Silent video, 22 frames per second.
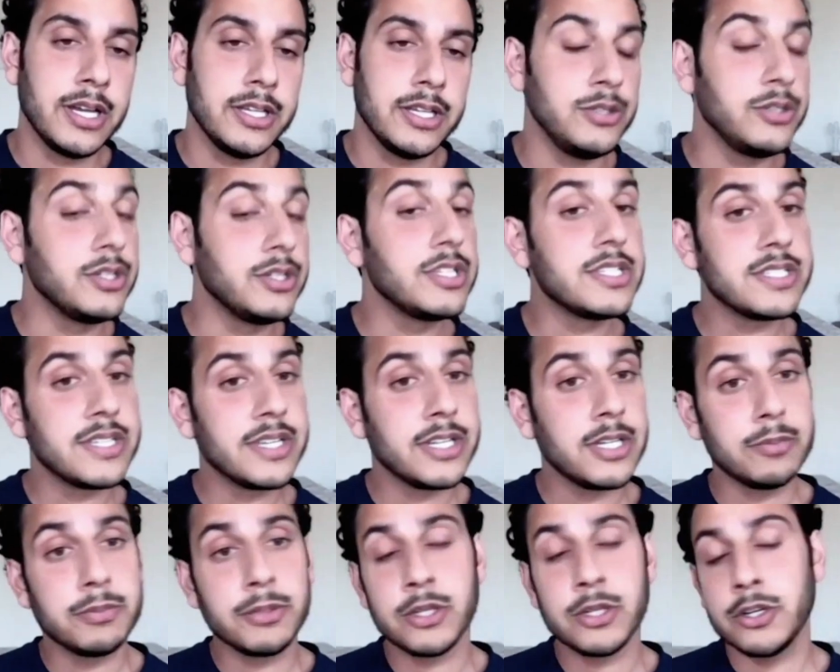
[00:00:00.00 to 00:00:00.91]
You can set
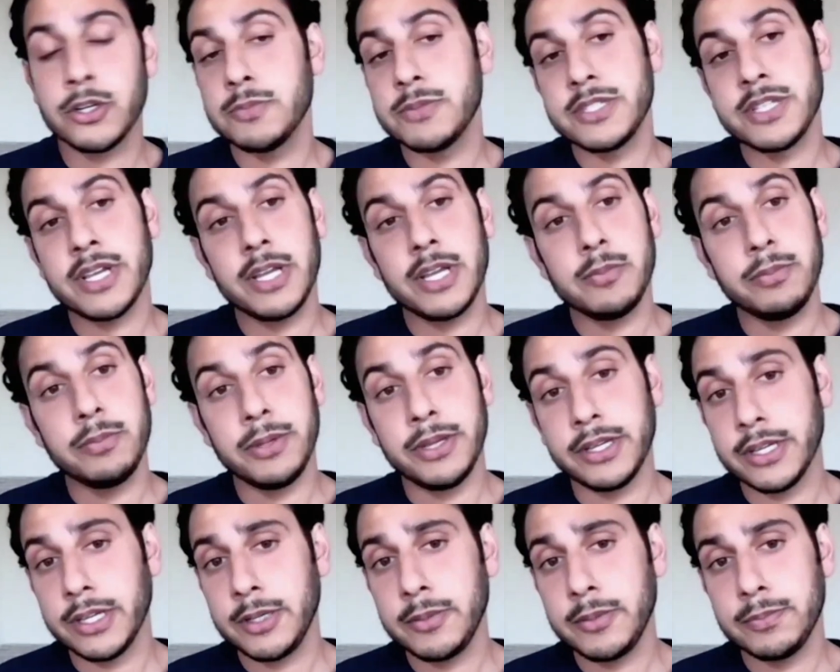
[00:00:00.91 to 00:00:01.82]
up curbside
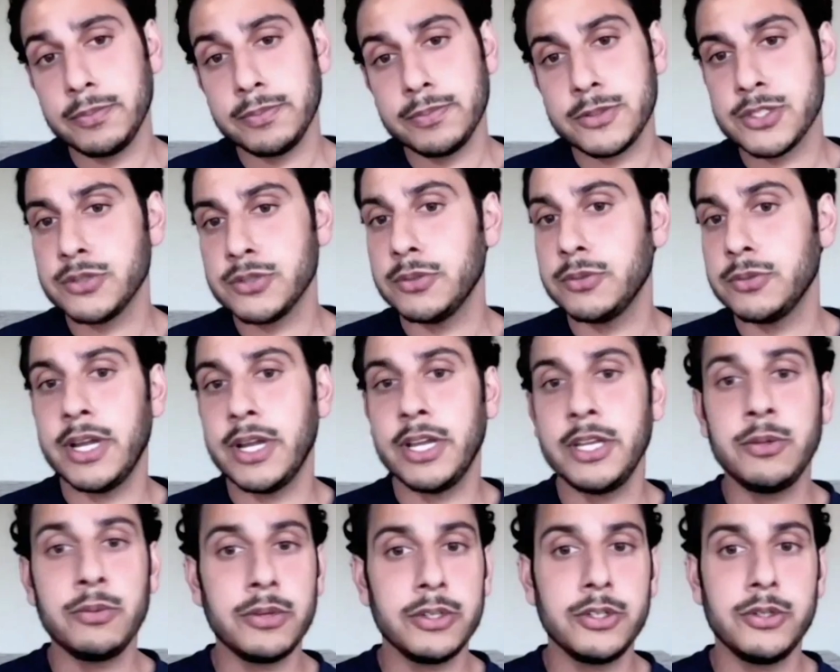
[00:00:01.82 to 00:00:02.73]
pickup. So
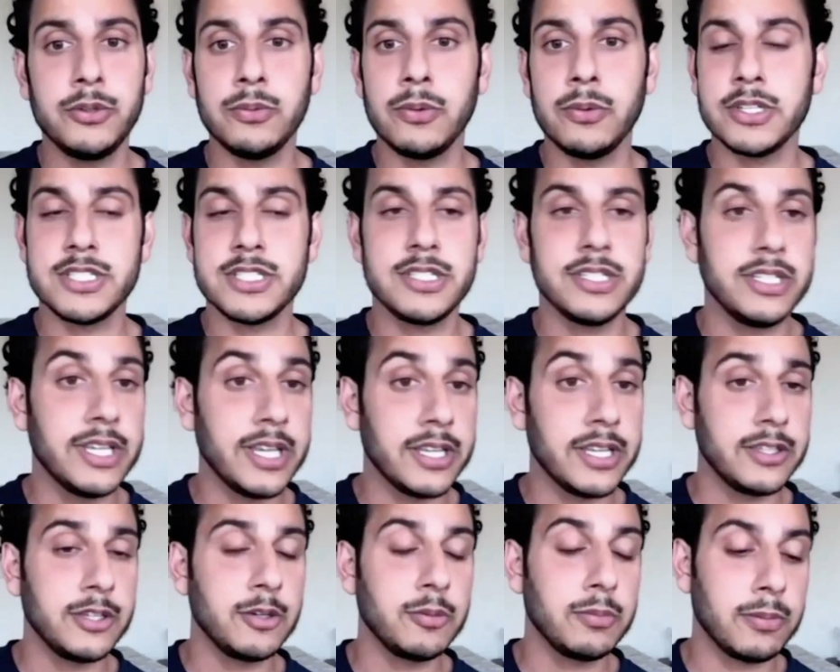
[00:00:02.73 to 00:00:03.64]
anyone who wants to
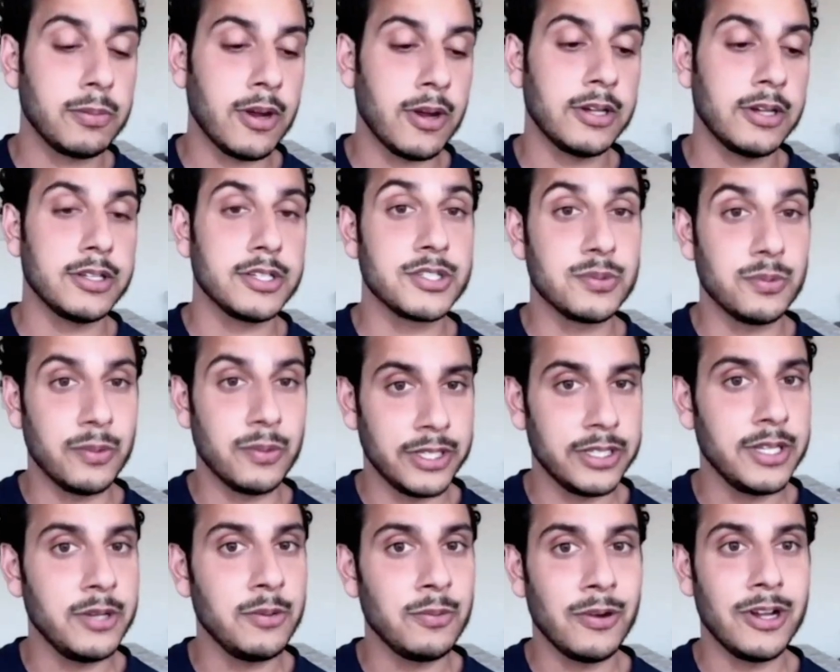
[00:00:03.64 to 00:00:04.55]
get their products
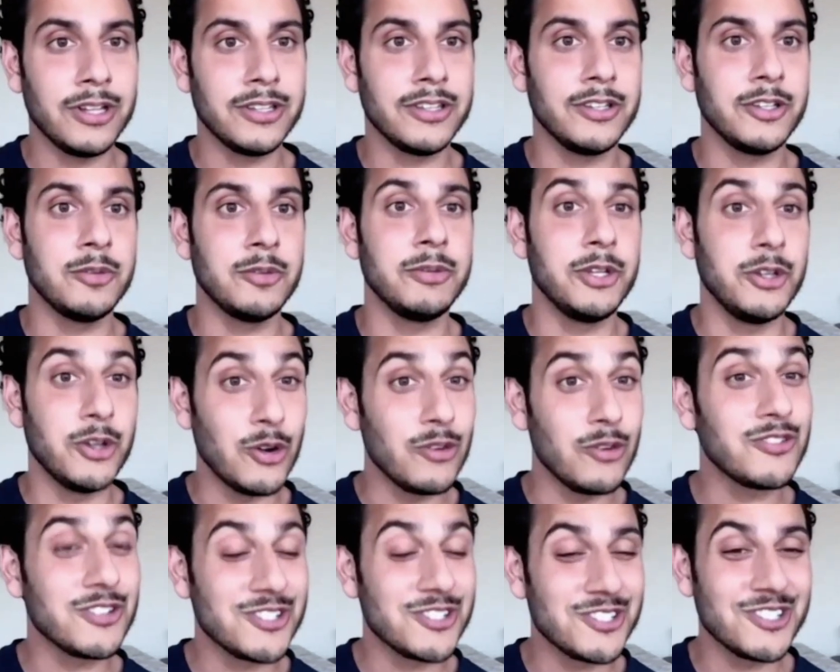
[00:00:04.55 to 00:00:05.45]
when they want them and know
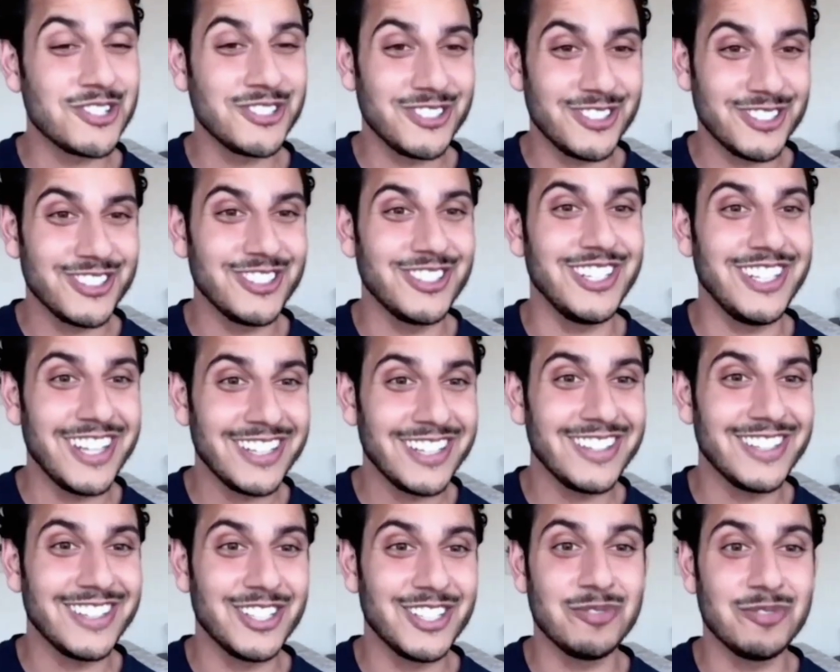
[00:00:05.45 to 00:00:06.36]
for sure that they're going to
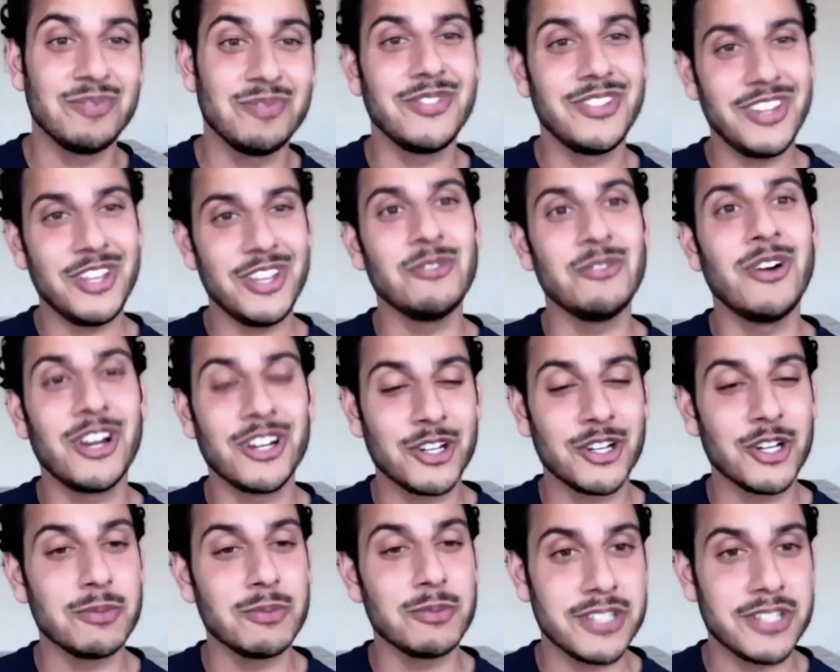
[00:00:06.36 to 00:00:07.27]
get them, they want
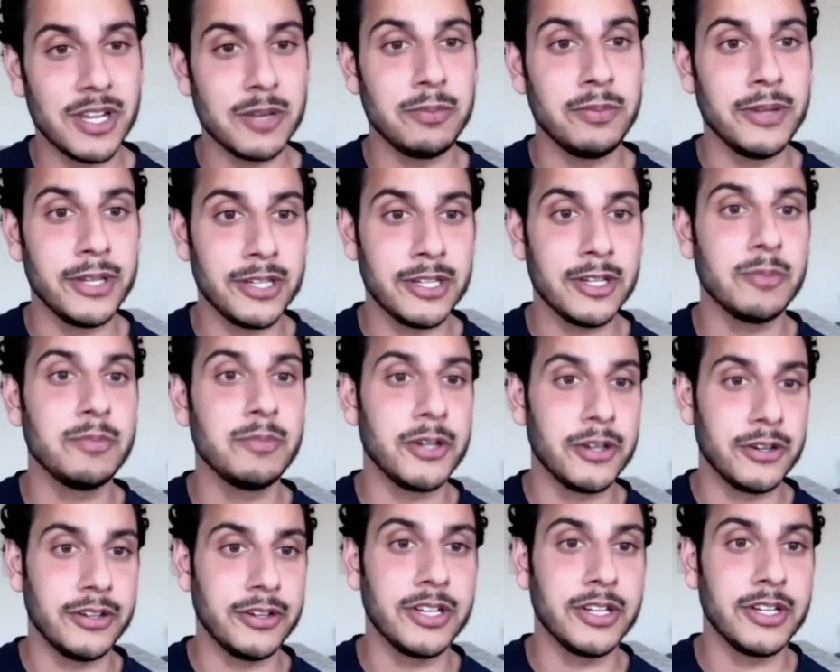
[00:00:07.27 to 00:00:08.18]
curbside pickup.
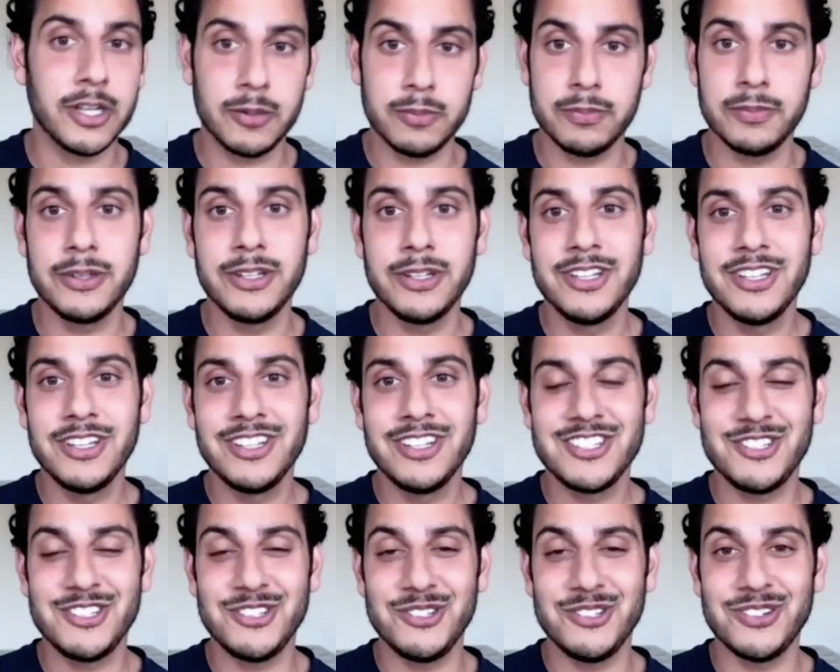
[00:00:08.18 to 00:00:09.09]
They're going to come
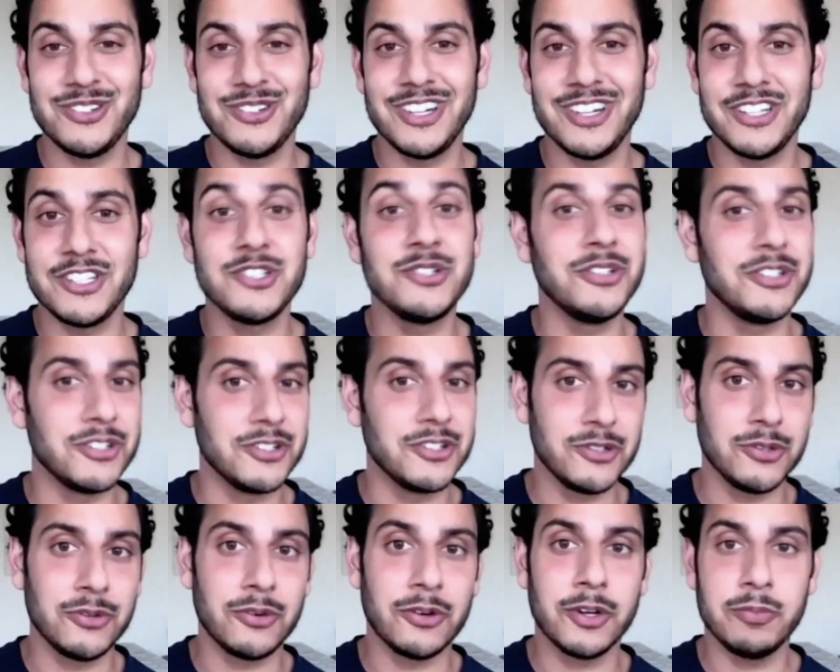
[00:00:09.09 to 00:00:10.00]
to your
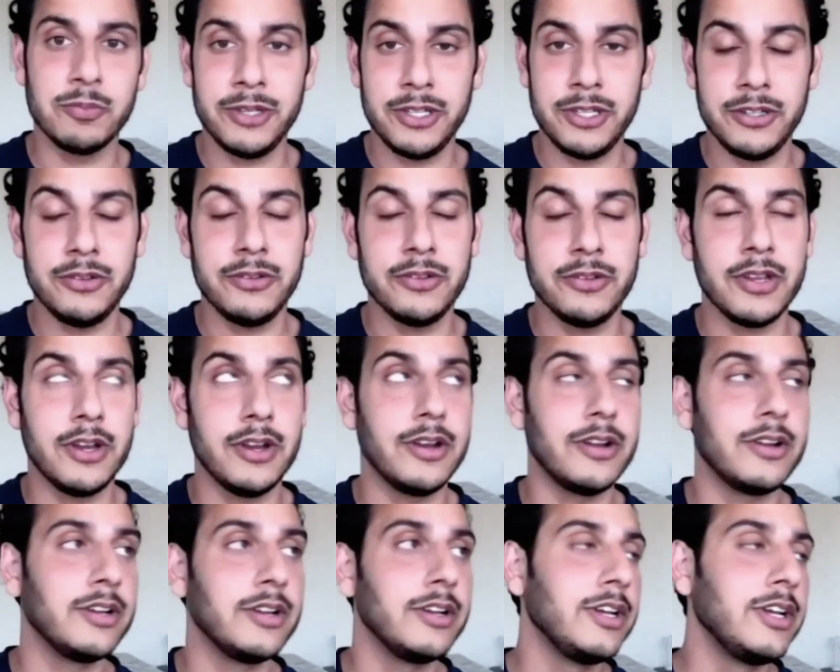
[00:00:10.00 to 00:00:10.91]
door and meet you
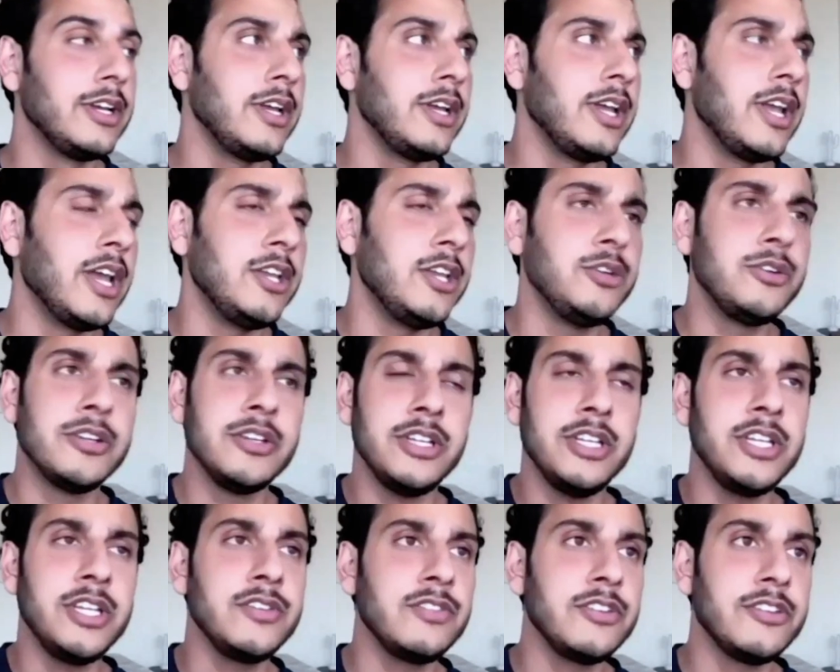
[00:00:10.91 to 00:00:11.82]
there. And you
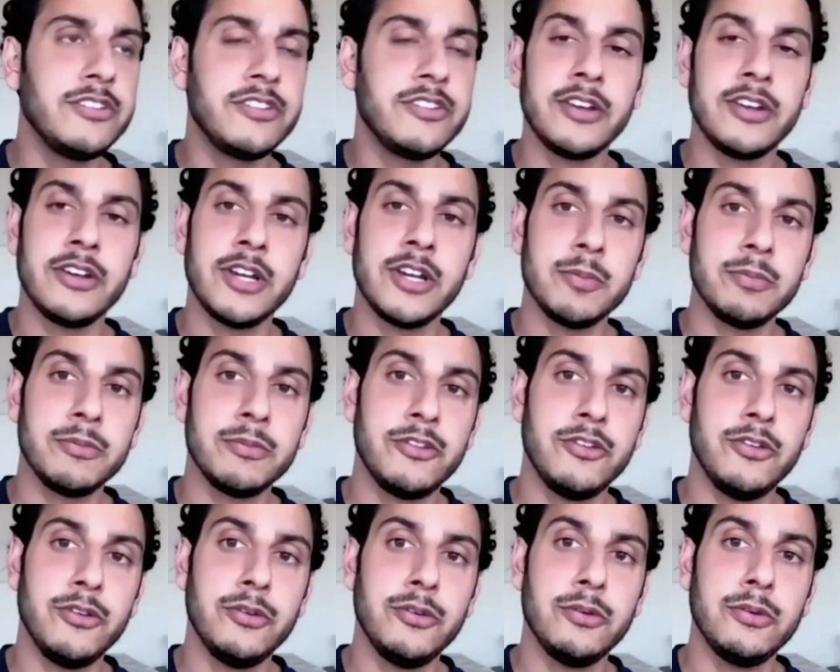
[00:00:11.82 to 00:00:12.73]
can even set it up
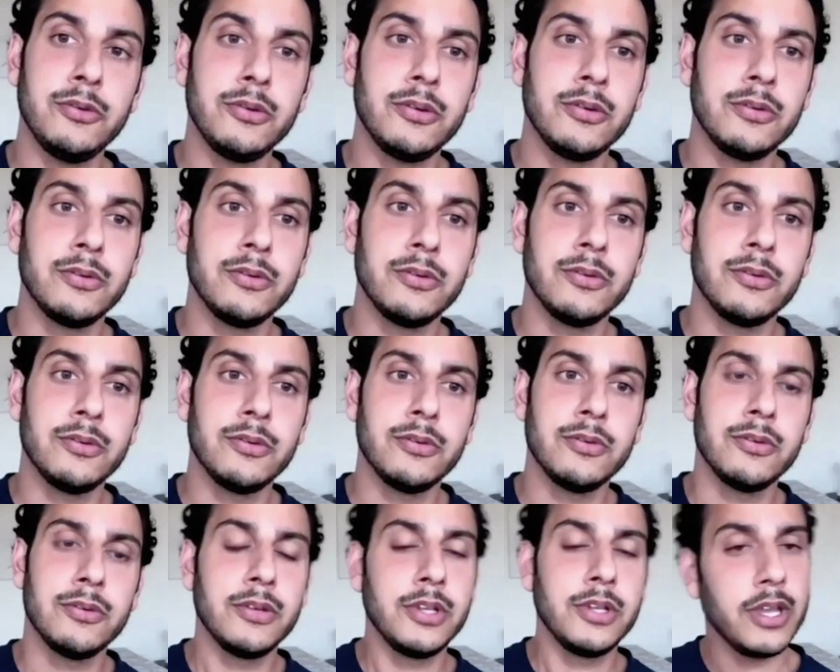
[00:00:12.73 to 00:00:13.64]
to...
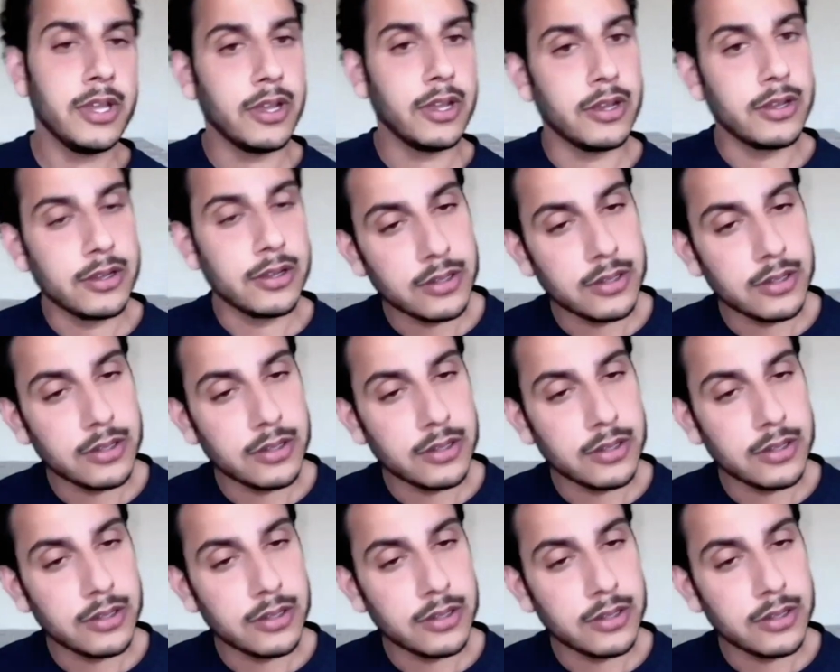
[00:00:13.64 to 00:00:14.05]
Yeah.